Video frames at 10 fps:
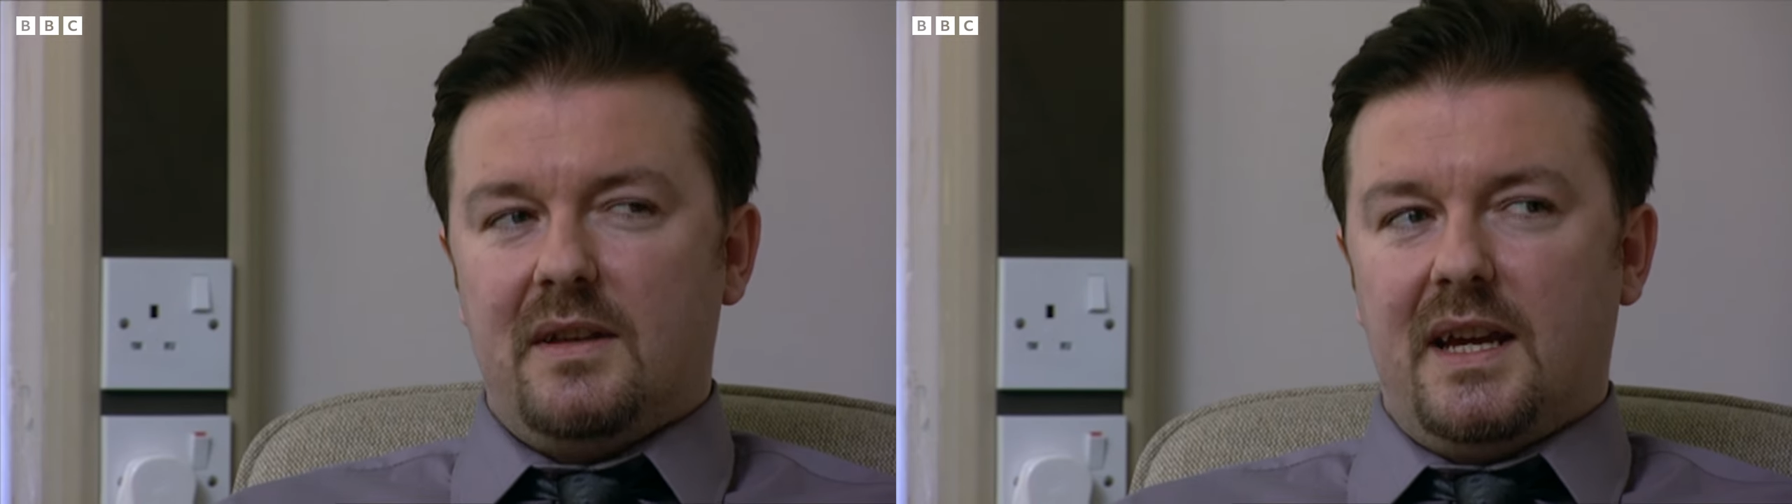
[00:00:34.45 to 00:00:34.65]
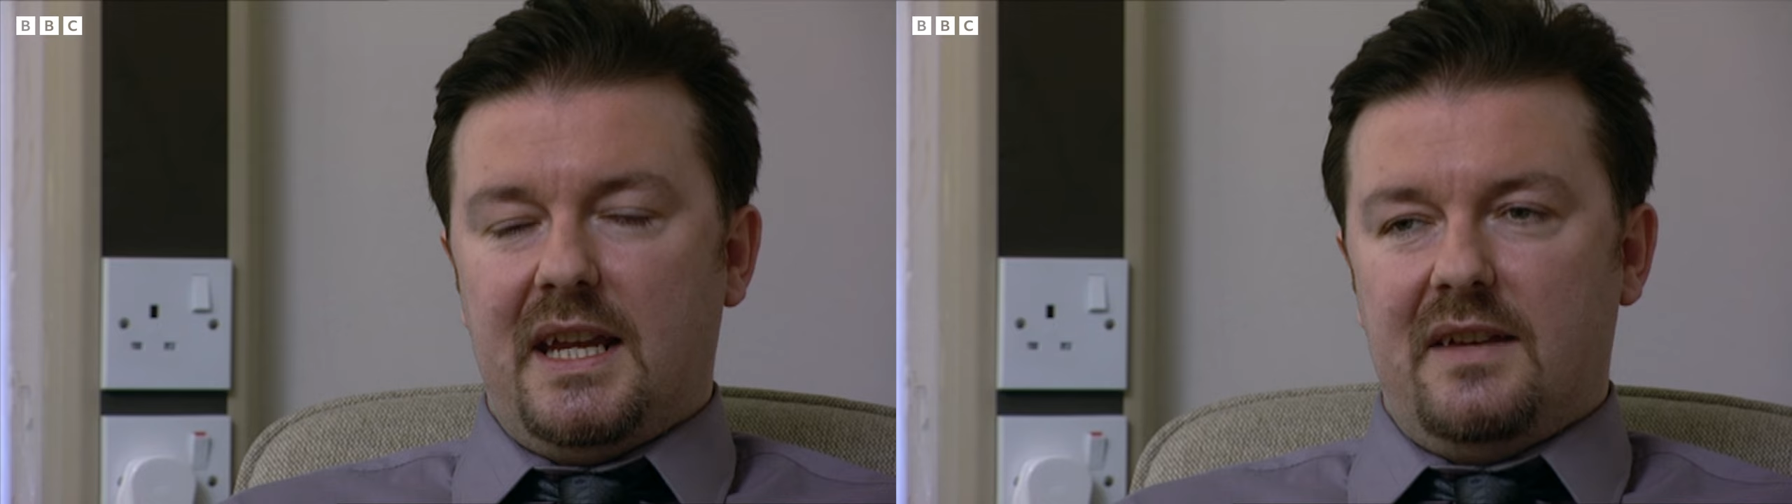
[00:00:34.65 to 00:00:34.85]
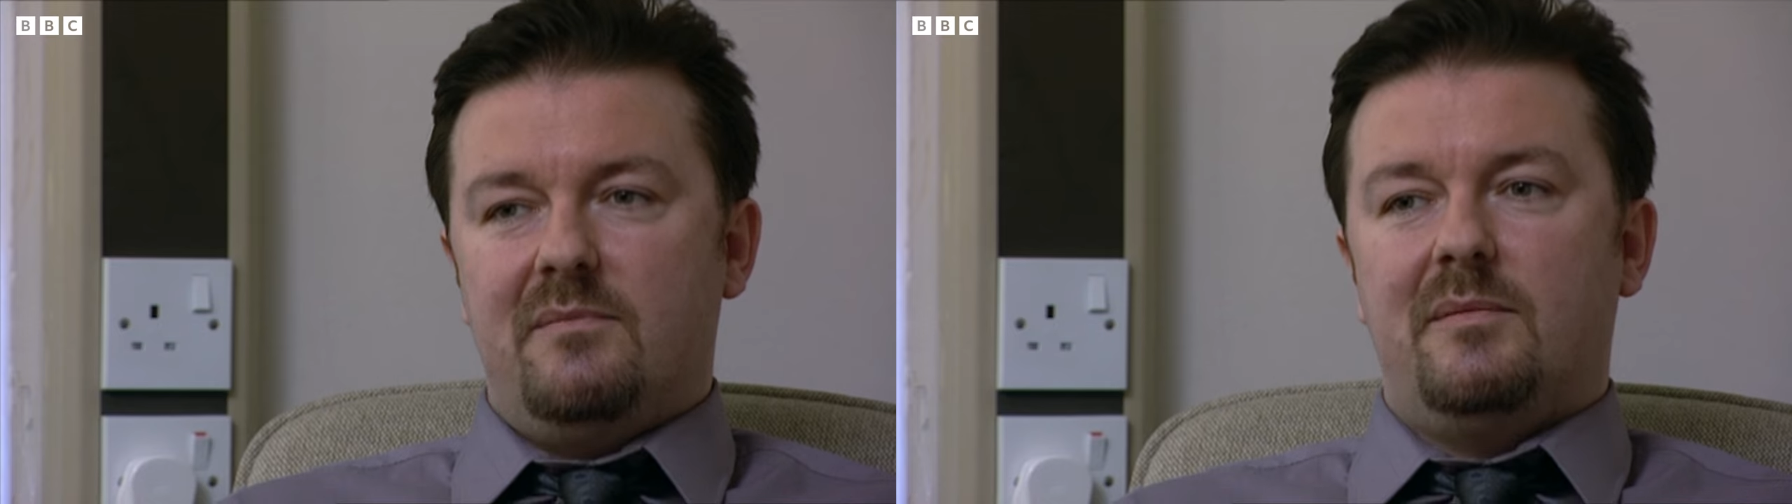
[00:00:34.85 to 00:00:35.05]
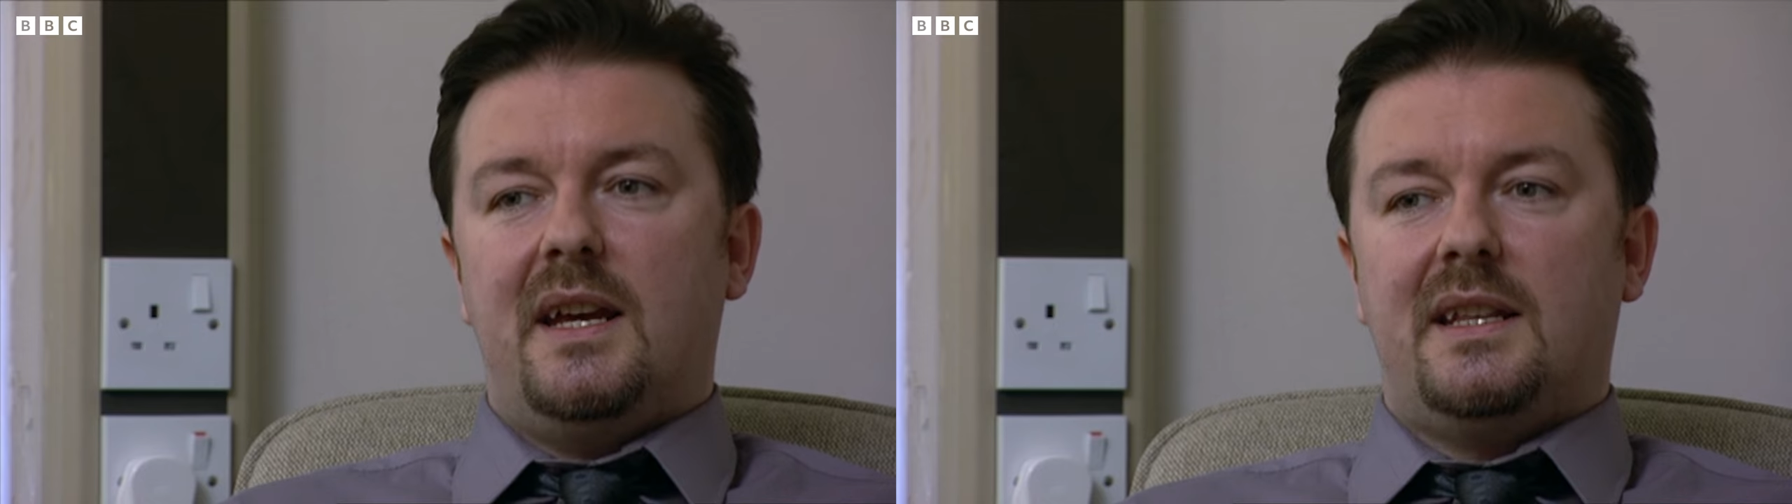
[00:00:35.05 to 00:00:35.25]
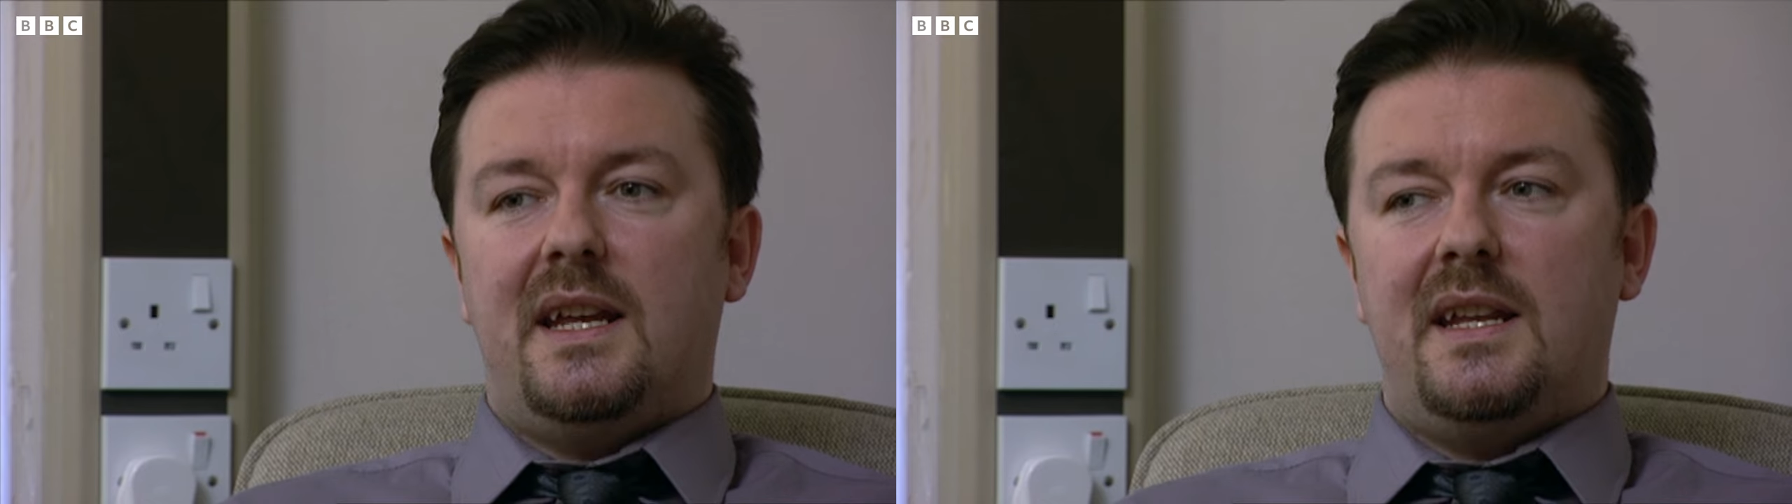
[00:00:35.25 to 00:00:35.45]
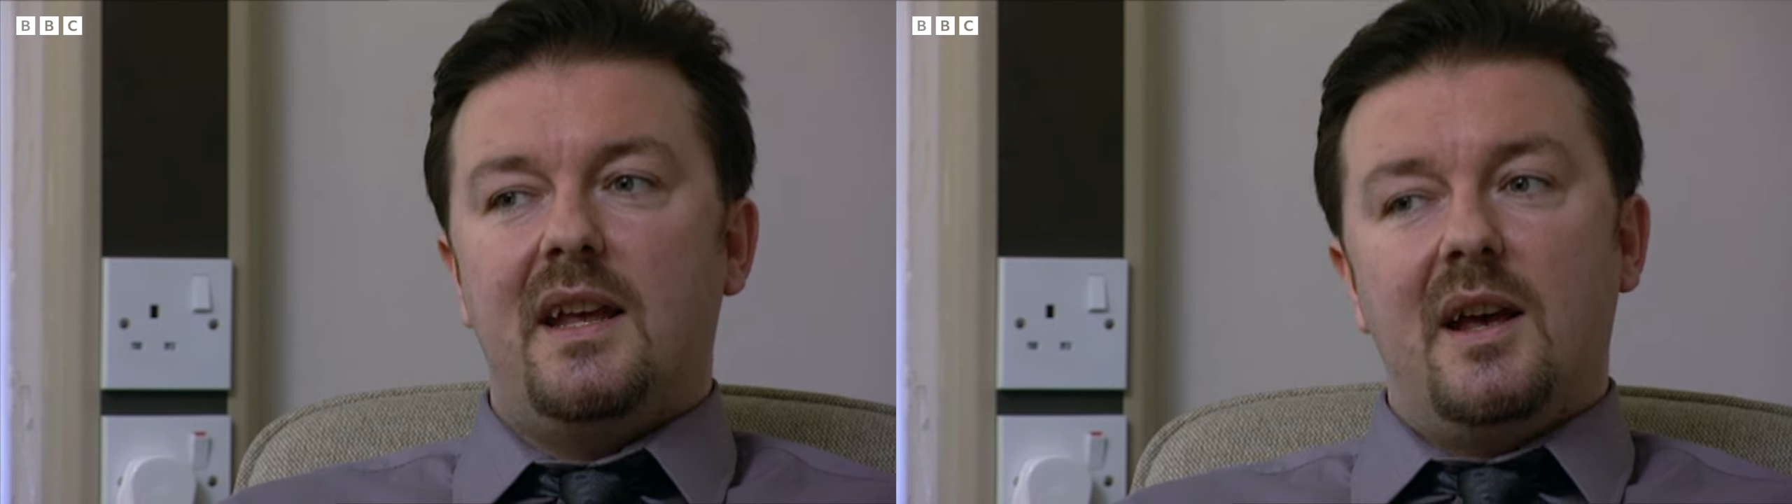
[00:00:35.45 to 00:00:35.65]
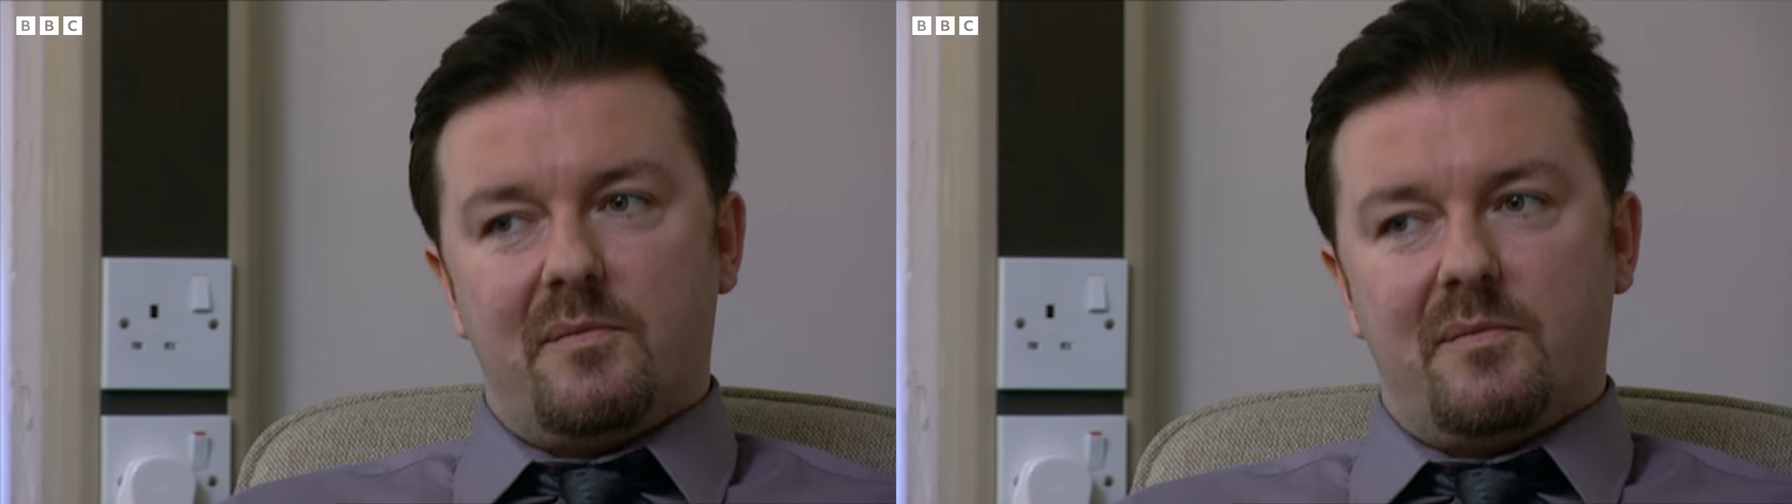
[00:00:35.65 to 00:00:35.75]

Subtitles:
that even back then.